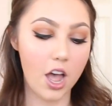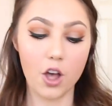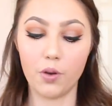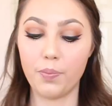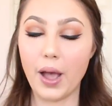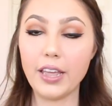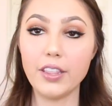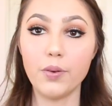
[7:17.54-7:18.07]

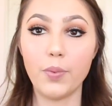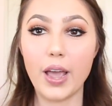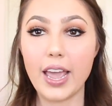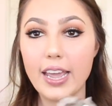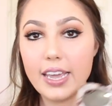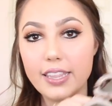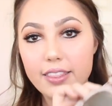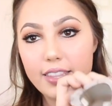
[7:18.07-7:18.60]
Oh, by the
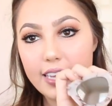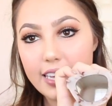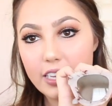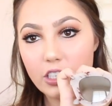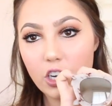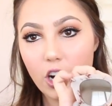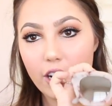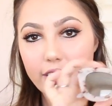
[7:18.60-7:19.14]
way,
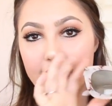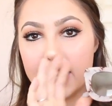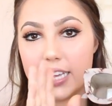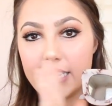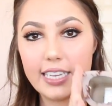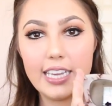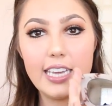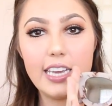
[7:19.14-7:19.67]
these are
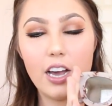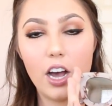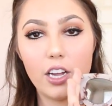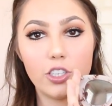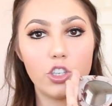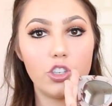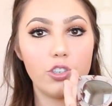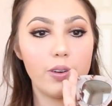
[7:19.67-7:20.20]
the Quay
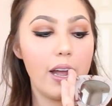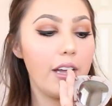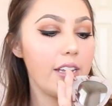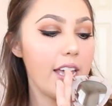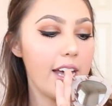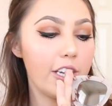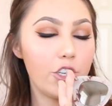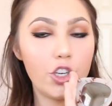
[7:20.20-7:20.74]

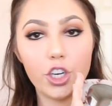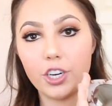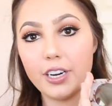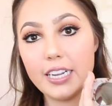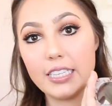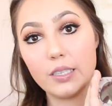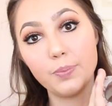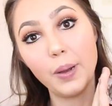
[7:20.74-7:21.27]
Australia Sugar
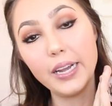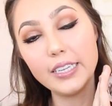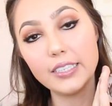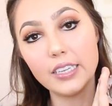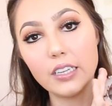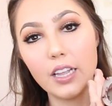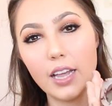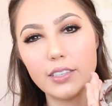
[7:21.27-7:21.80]
and Spice
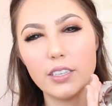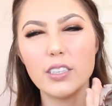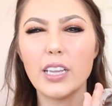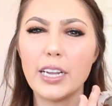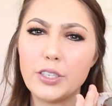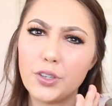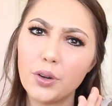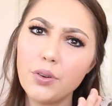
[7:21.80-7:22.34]
sunglasses.
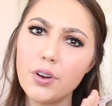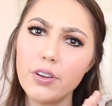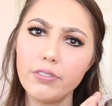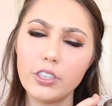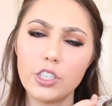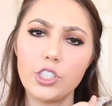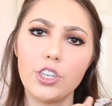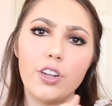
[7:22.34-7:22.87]
I don't know if
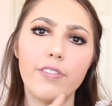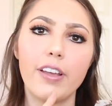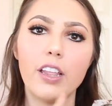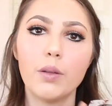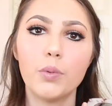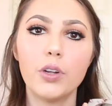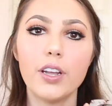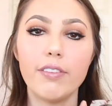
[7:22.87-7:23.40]
they're still
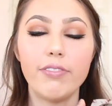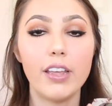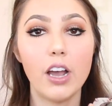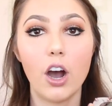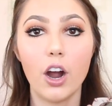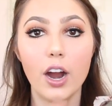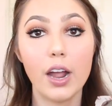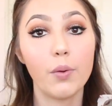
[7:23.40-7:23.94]
available. If they
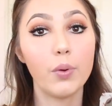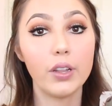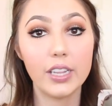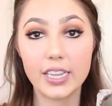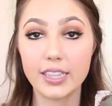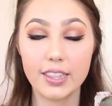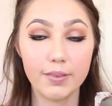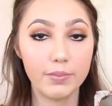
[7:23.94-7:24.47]
are, I will
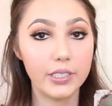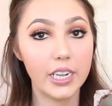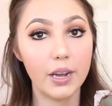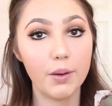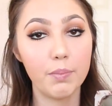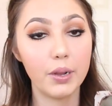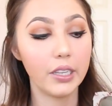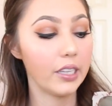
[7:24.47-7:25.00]
link them
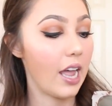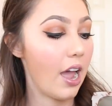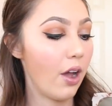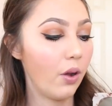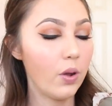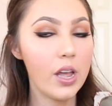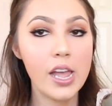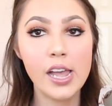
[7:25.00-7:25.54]
down
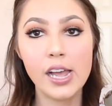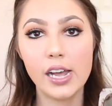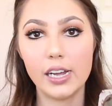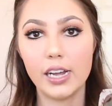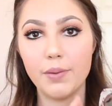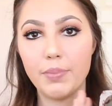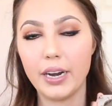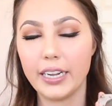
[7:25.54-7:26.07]
below.
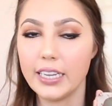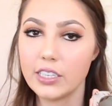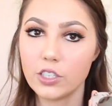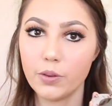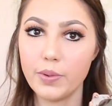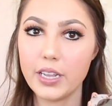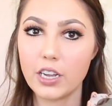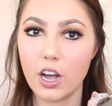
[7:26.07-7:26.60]
Um, but I get
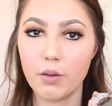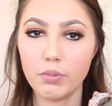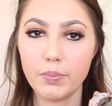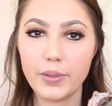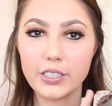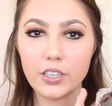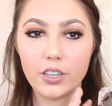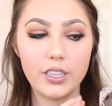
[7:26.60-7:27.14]
so many
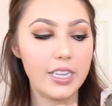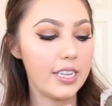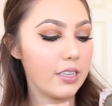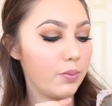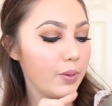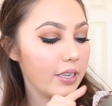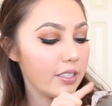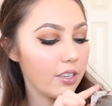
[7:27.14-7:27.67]
compliments on
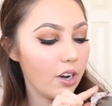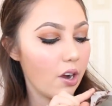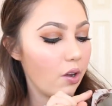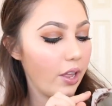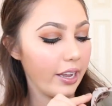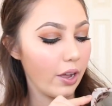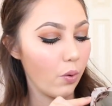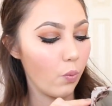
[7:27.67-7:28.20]
these because they're
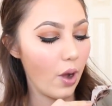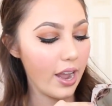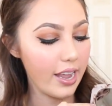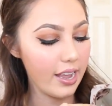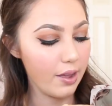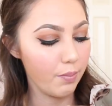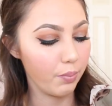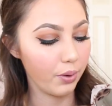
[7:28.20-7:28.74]
like a
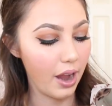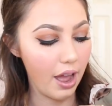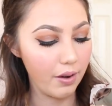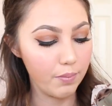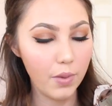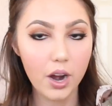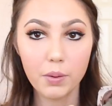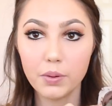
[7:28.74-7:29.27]
white and
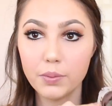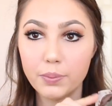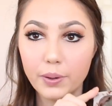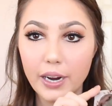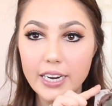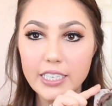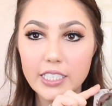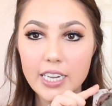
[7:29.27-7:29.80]
brown marble
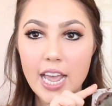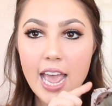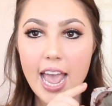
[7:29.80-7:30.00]
print,